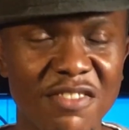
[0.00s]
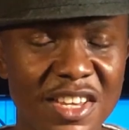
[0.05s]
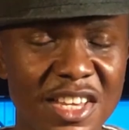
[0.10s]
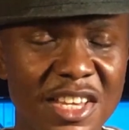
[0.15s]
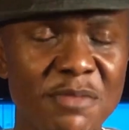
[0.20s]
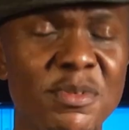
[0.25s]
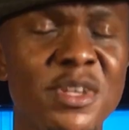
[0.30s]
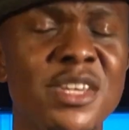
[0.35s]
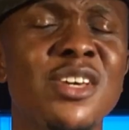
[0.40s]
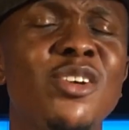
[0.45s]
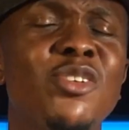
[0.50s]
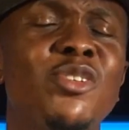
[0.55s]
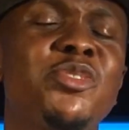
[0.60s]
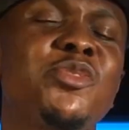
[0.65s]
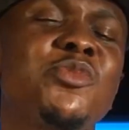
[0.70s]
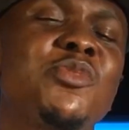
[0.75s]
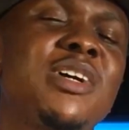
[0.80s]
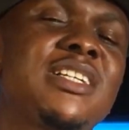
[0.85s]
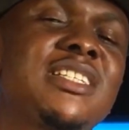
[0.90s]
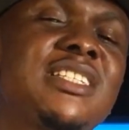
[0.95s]
him or
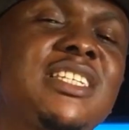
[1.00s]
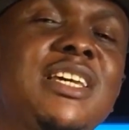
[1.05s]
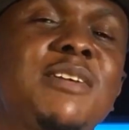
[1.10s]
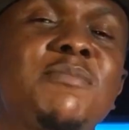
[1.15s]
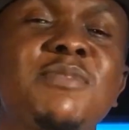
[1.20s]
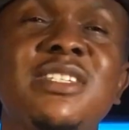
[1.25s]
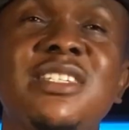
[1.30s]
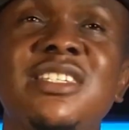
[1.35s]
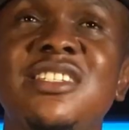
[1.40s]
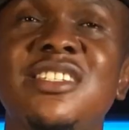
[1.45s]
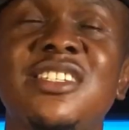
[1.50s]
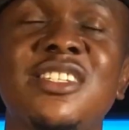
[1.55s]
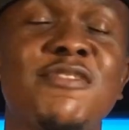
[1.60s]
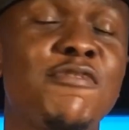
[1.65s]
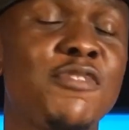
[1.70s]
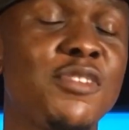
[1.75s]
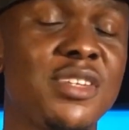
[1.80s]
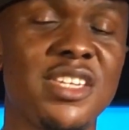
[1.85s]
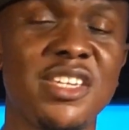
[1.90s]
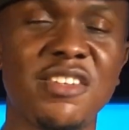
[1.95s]
to accept his
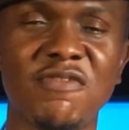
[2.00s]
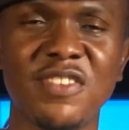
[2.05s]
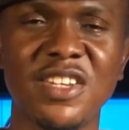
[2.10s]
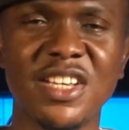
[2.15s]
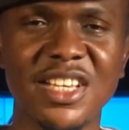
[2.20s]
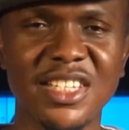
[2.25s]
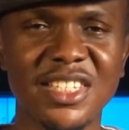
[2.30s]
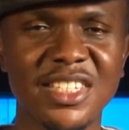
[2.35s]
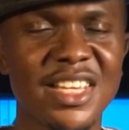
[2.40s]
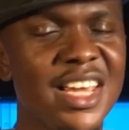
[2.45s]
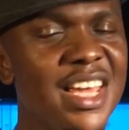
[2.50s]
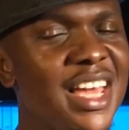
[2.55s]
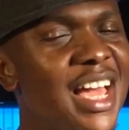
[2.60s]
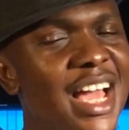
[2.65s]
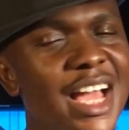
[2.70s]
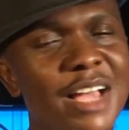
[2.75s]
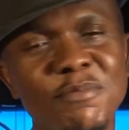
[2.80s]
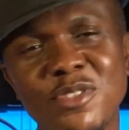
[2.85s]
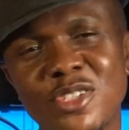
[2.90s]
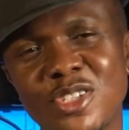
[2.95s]
forgiveness.
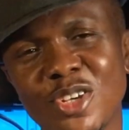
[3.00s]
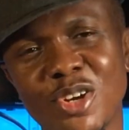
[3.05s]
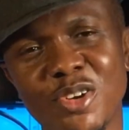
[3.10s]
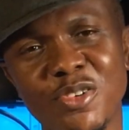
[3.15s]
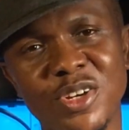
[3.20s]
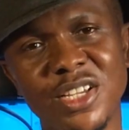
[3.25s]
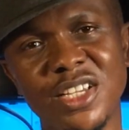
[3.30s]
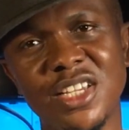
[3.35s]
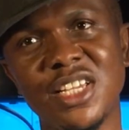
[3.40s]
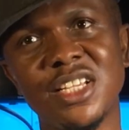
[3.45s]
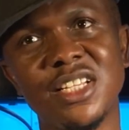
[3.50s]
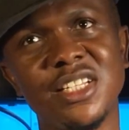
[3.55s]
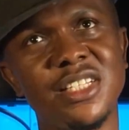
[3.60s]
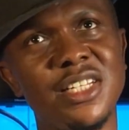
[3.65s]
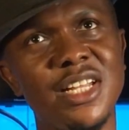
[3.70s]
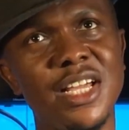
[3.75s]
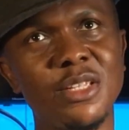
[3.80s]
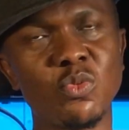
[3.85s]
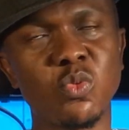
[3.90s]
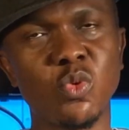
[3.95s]
I'm sorry,
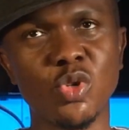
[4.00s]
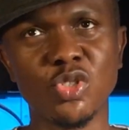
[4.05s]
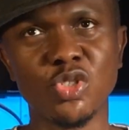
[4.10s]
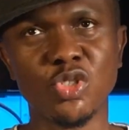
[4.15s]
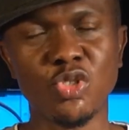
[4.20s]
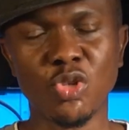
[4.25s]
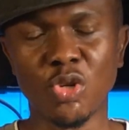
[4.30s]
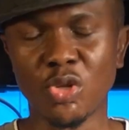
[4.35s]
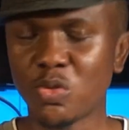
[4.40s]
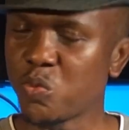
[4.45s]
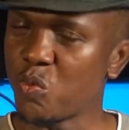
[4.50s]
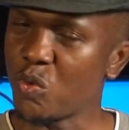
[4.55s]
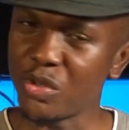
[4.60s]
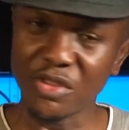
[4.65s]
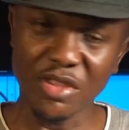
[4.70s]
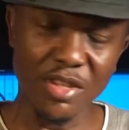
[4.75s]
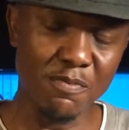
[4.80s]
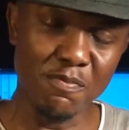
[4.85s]
that was not what the